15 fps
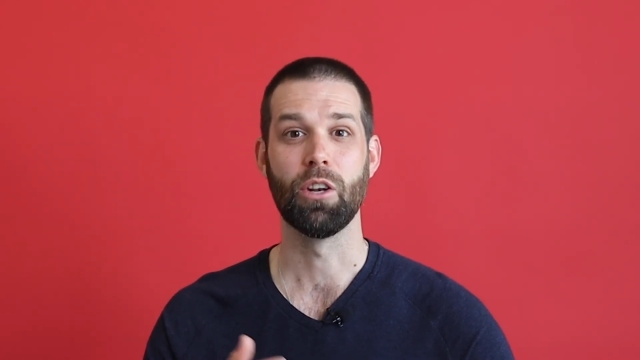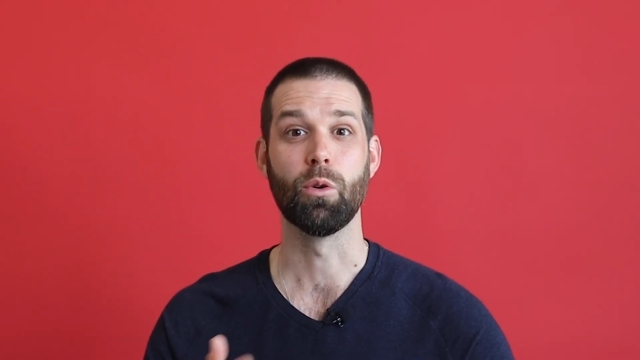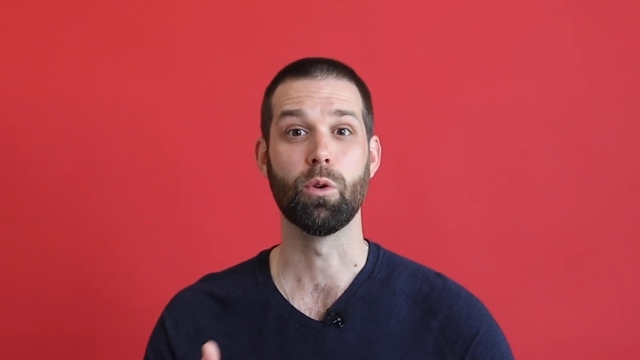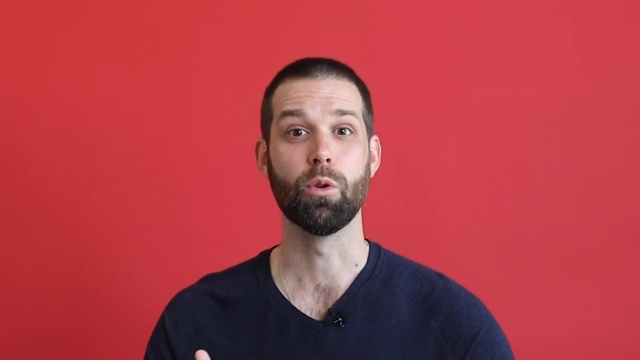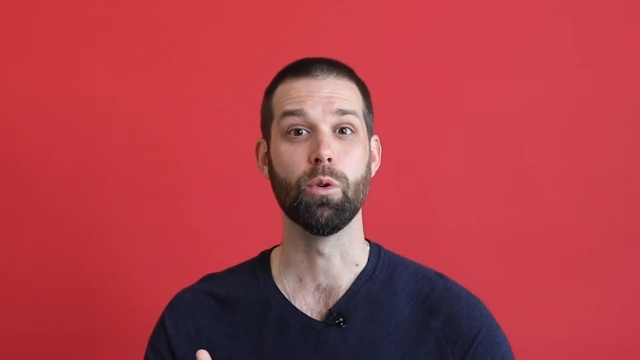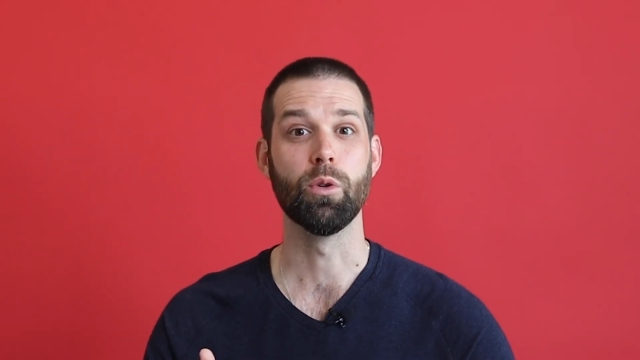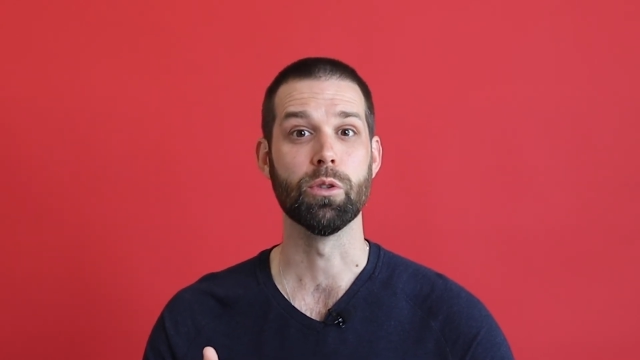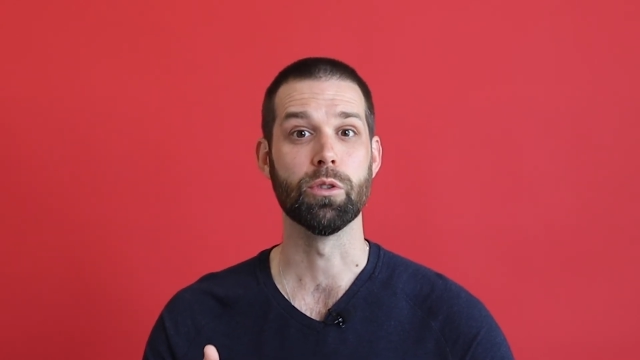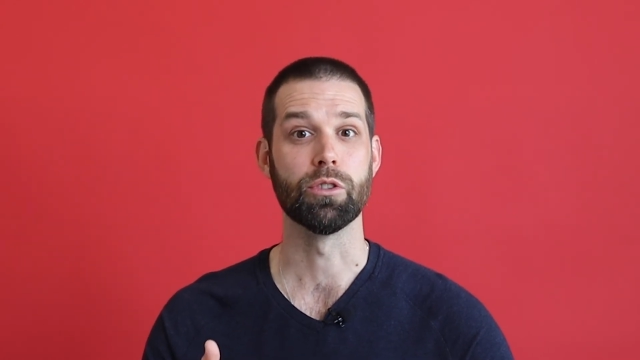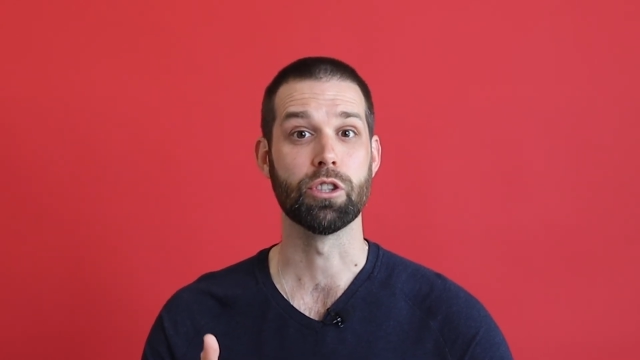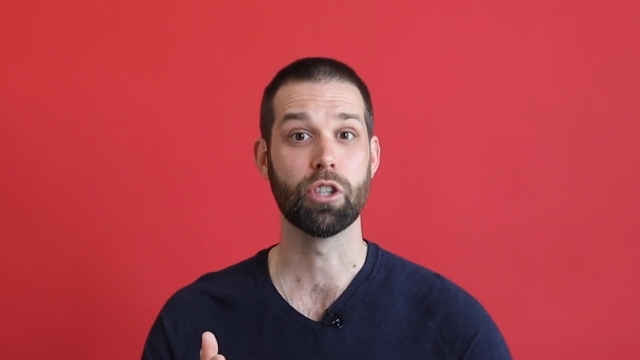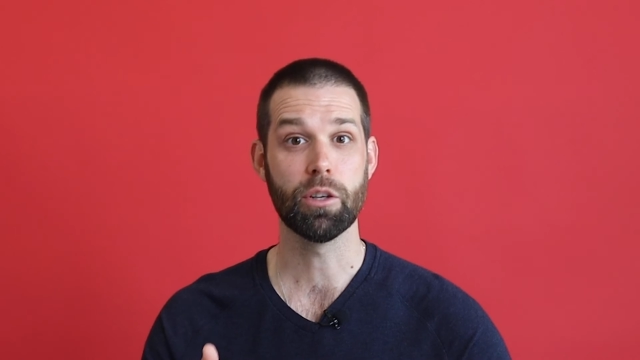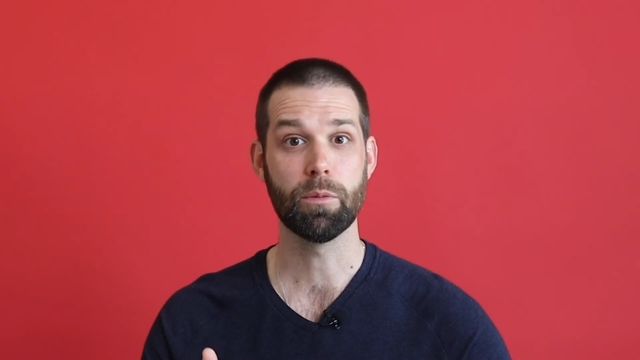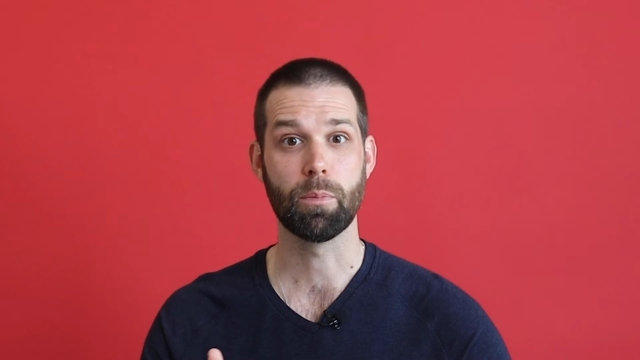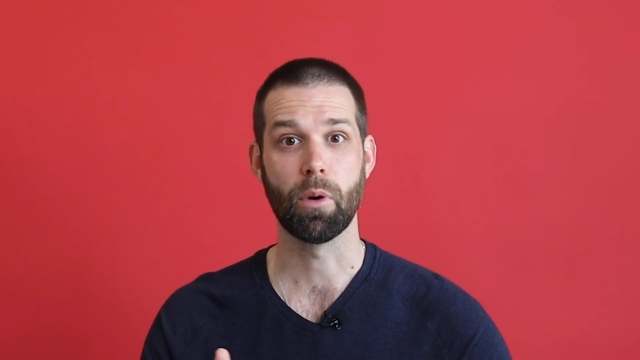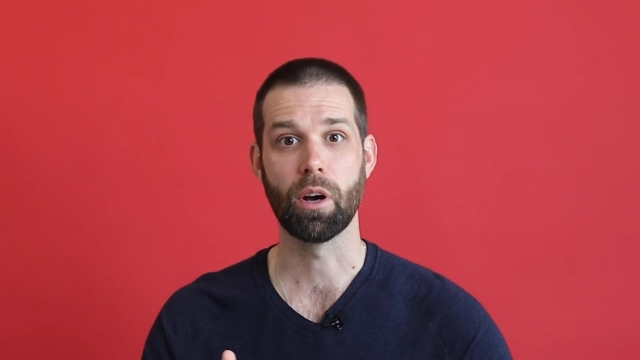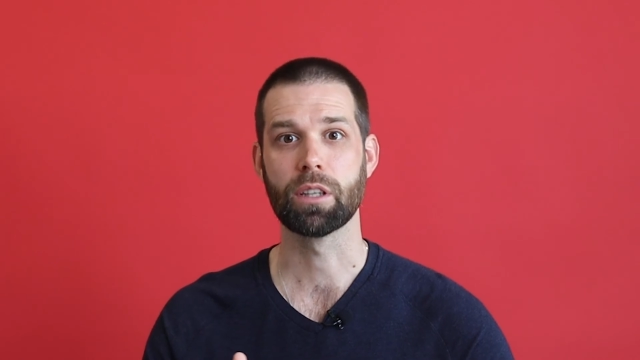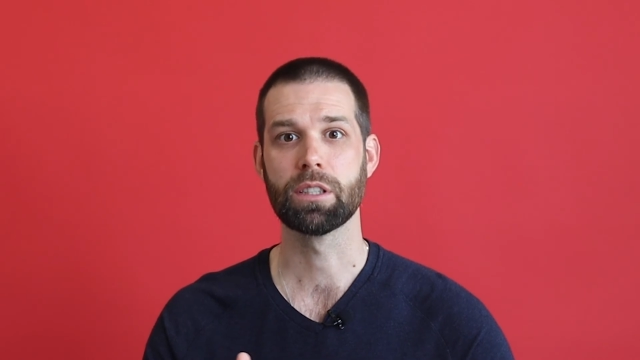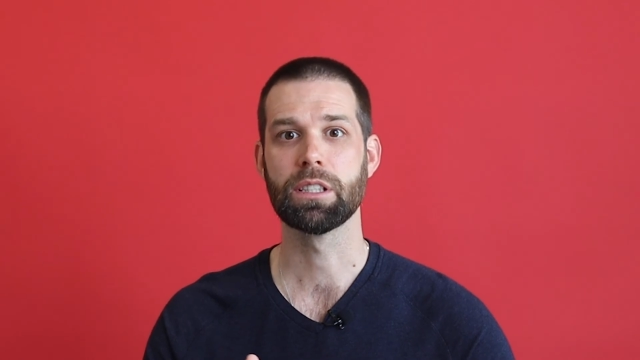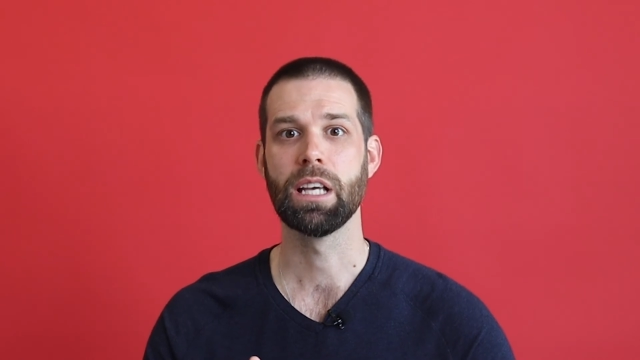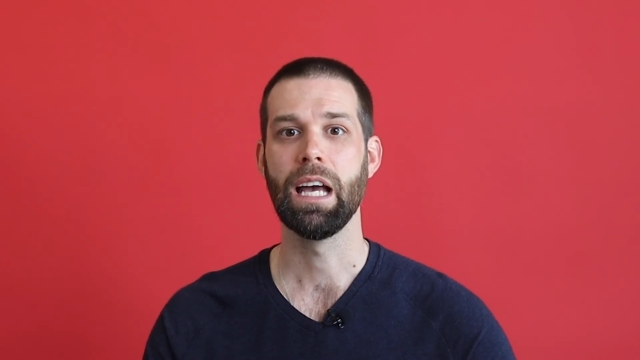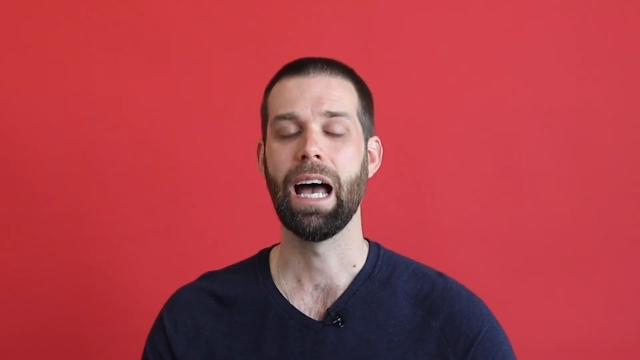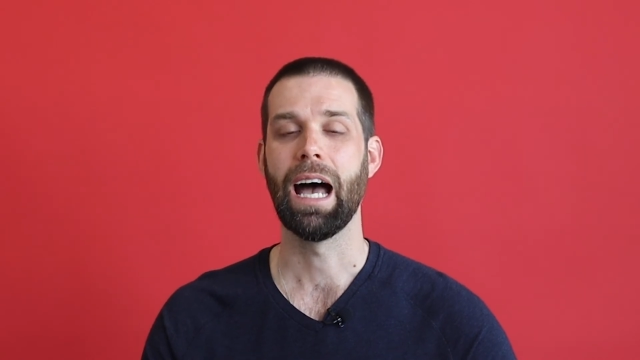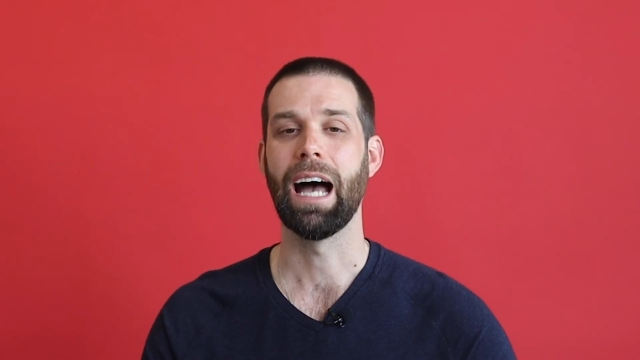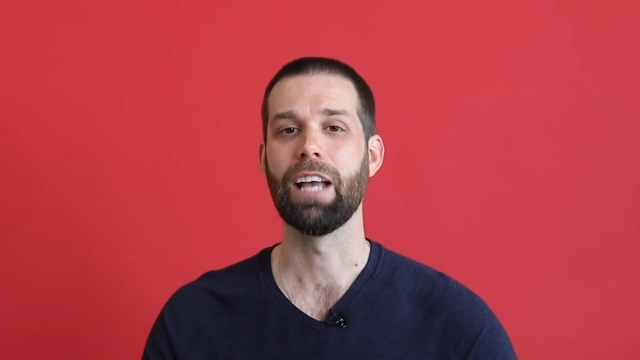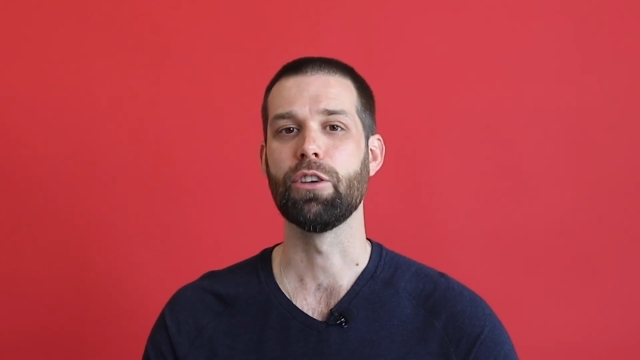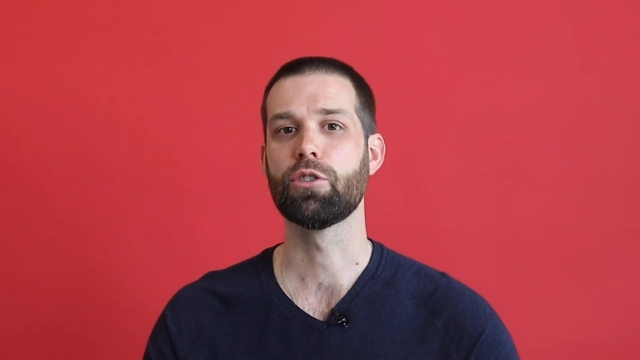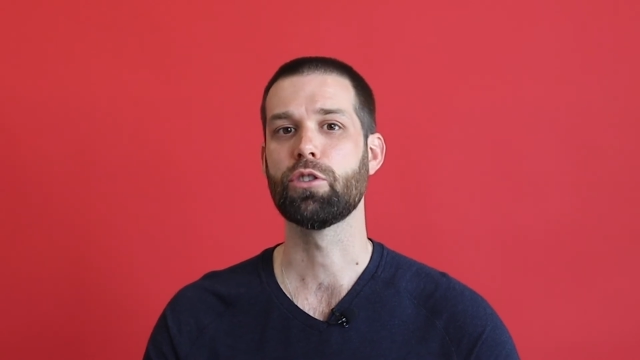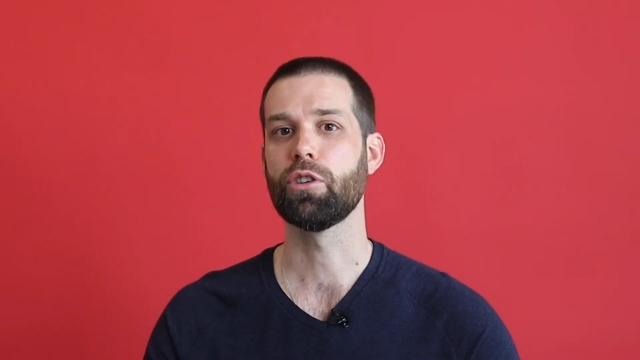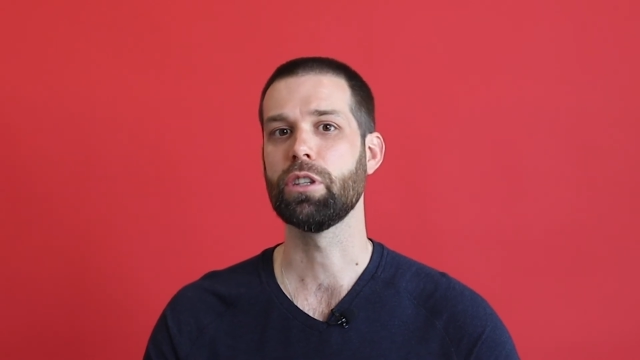Google's good books,
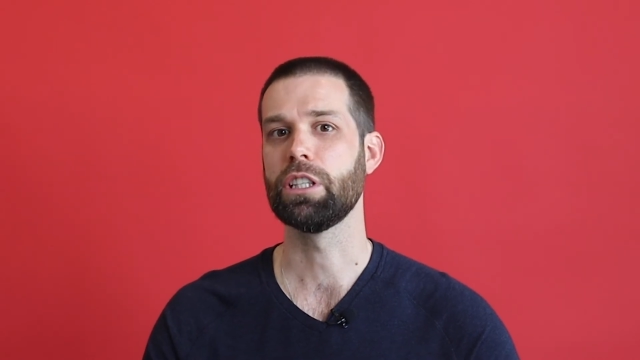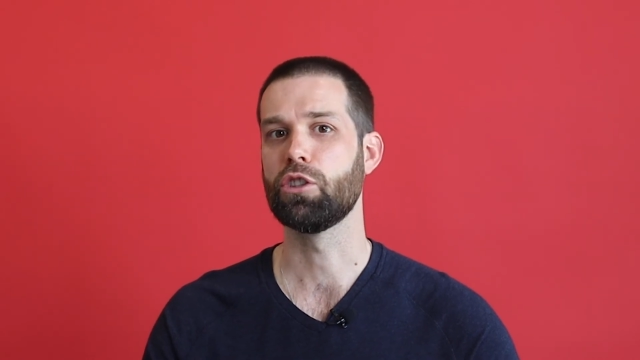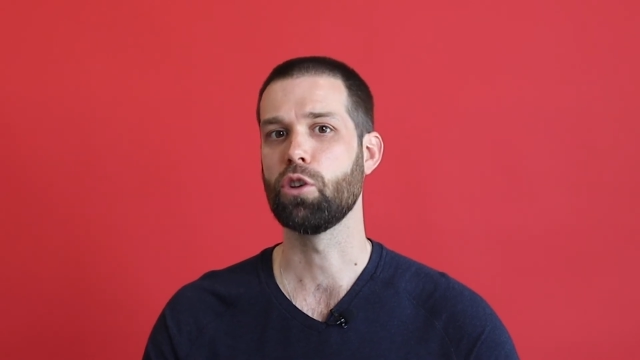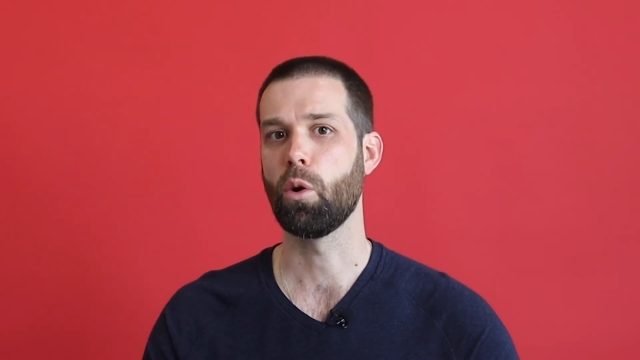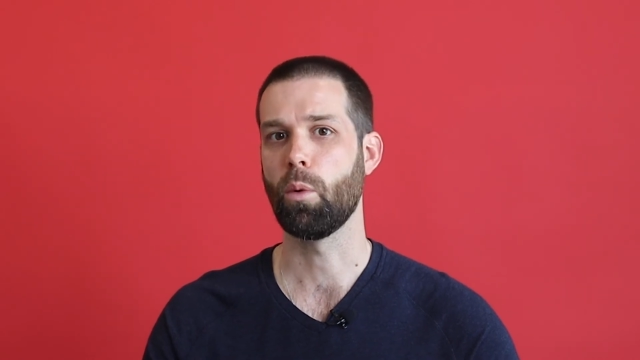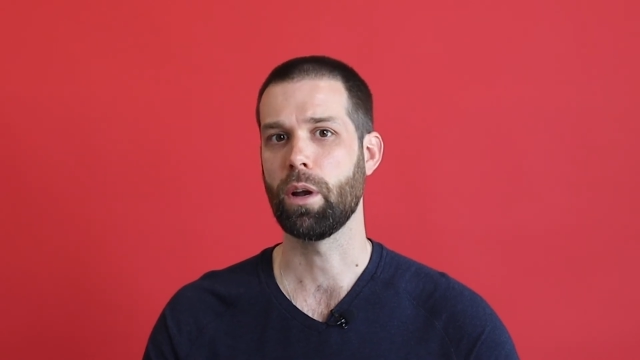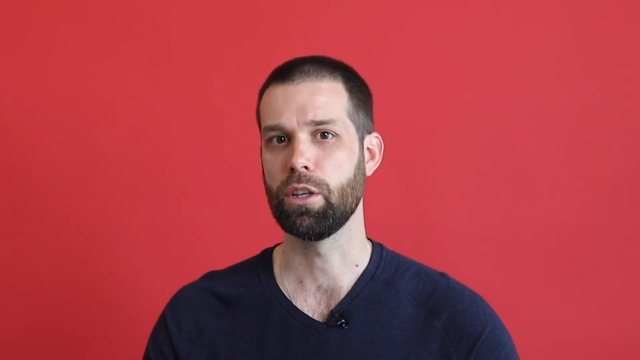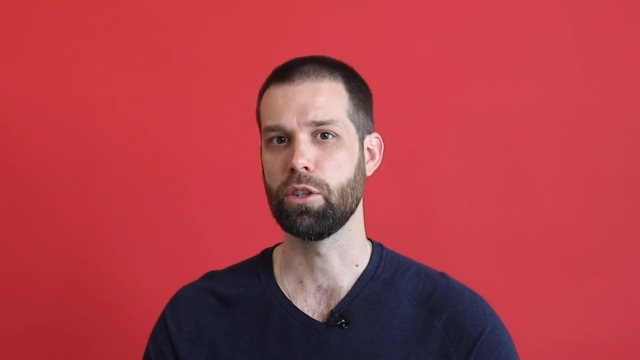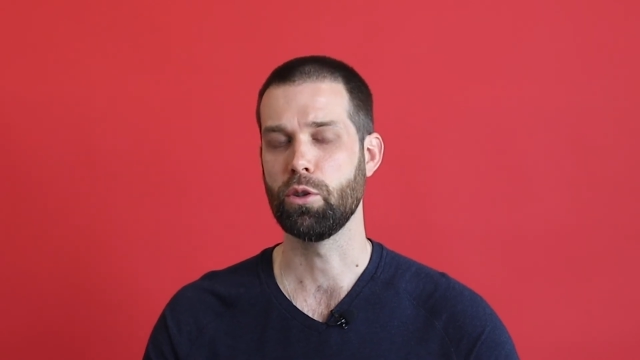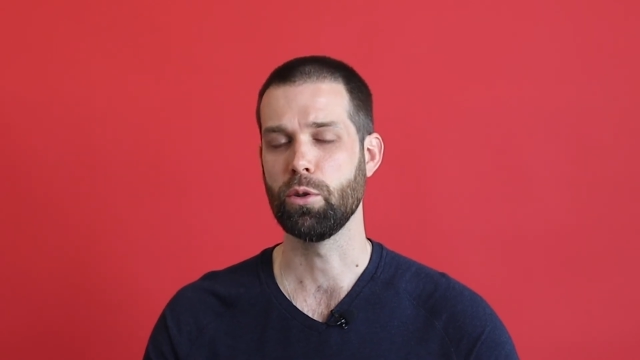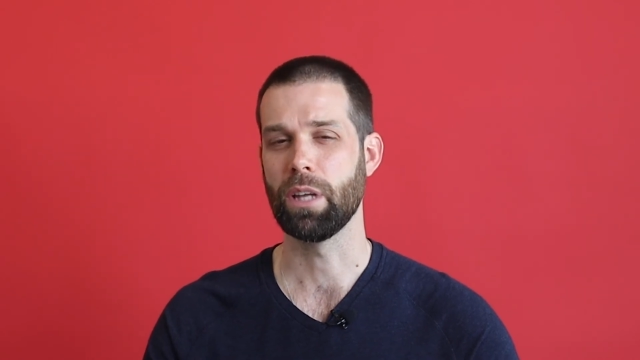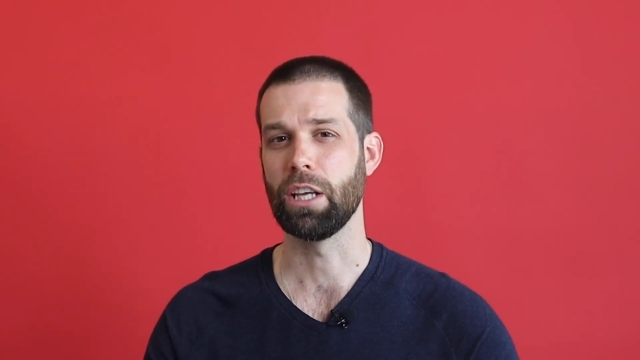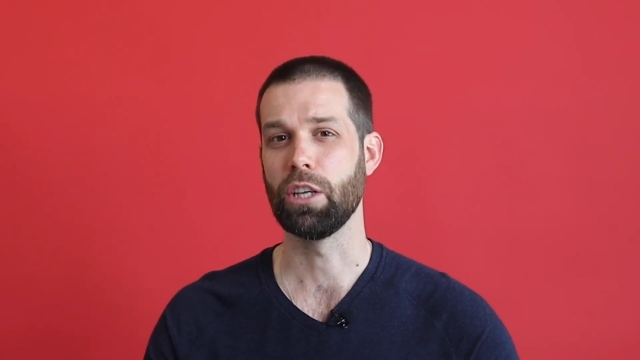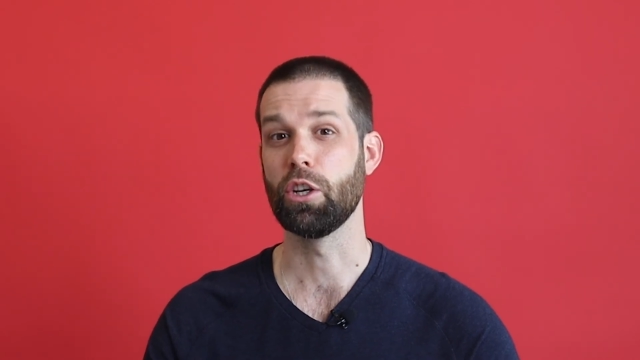you certainly don't want to do that.